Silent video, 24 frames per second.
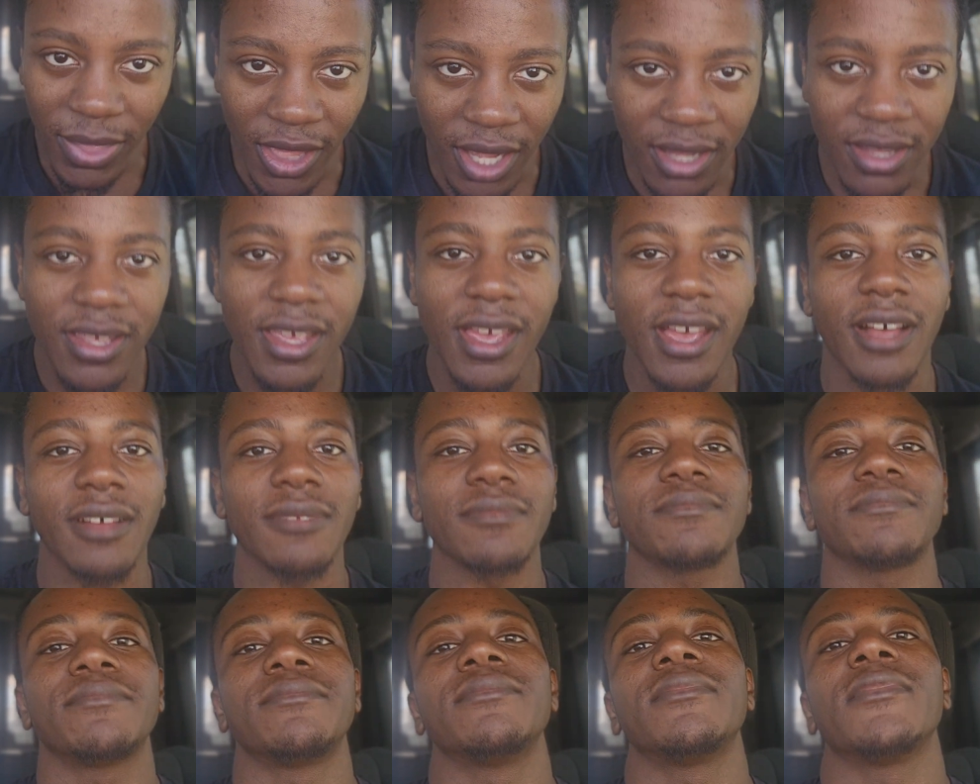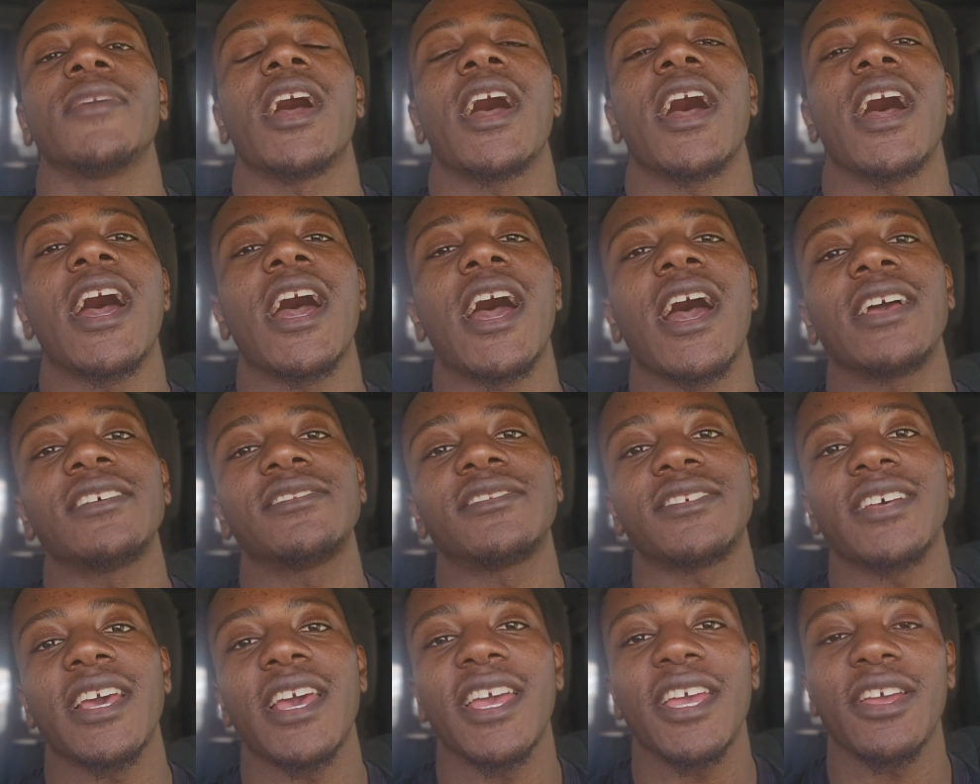yeah, I
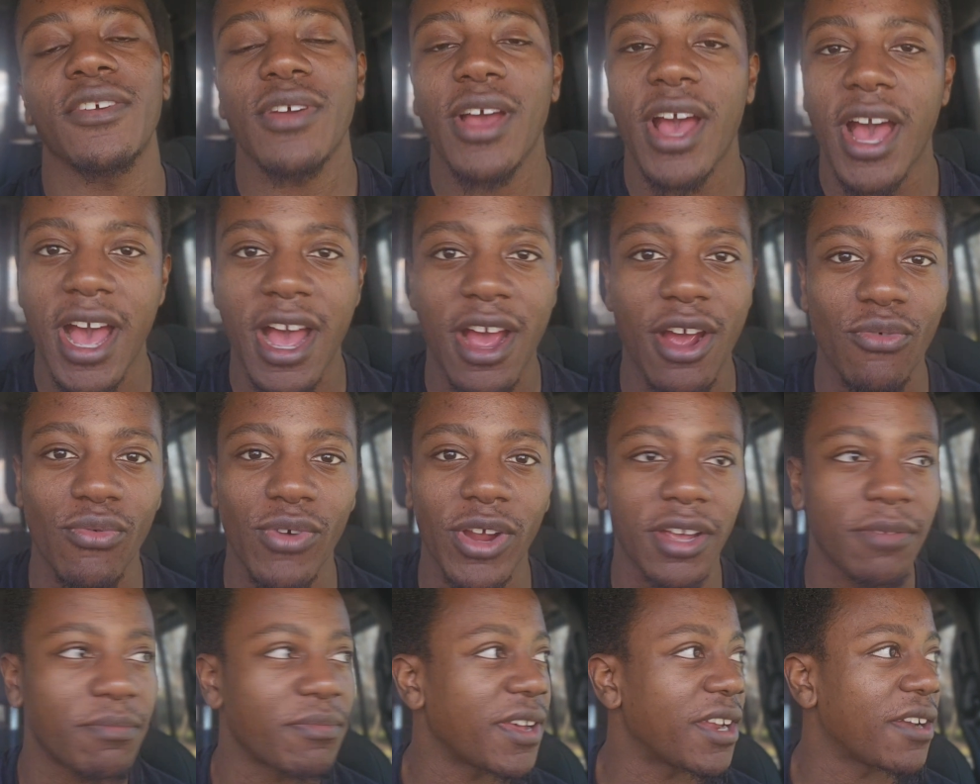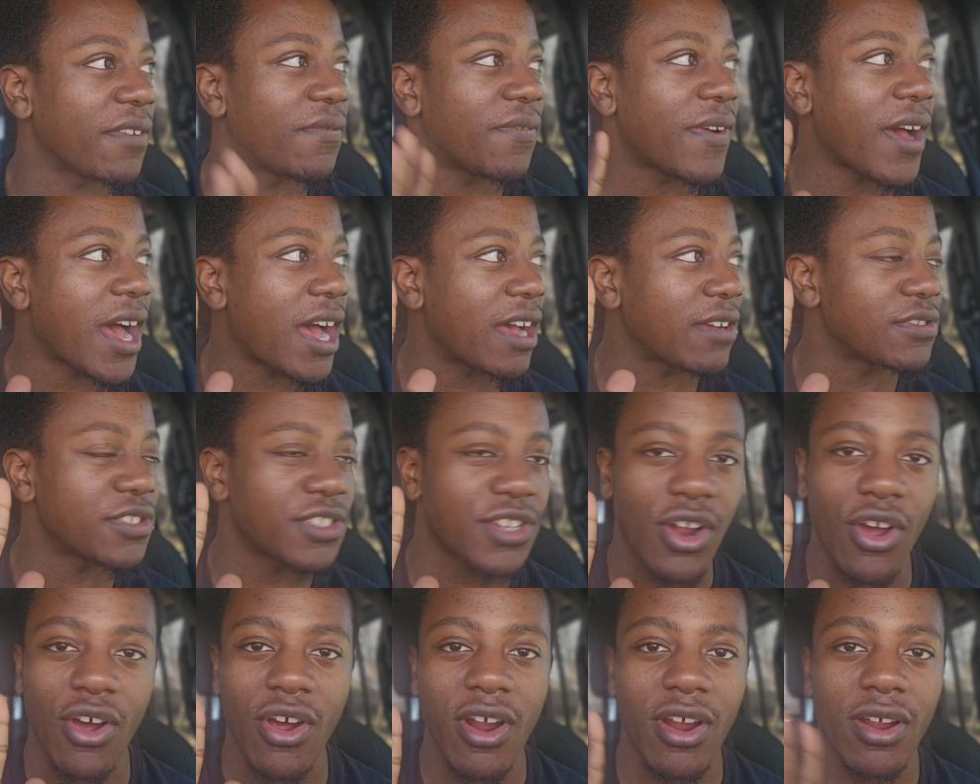recommend a
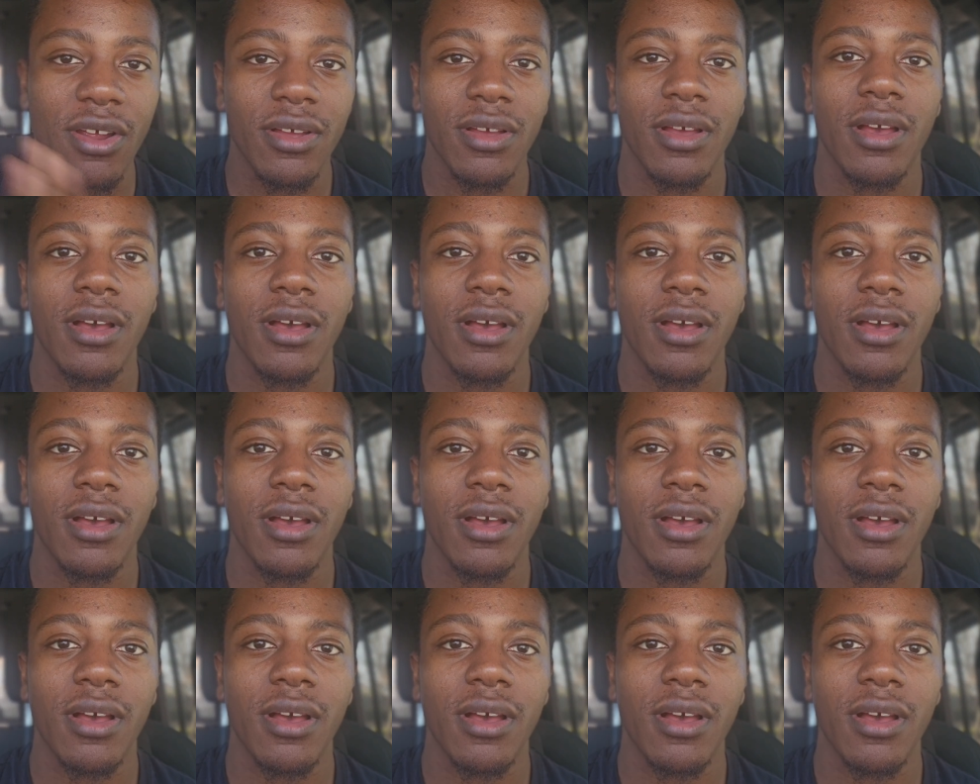5-star.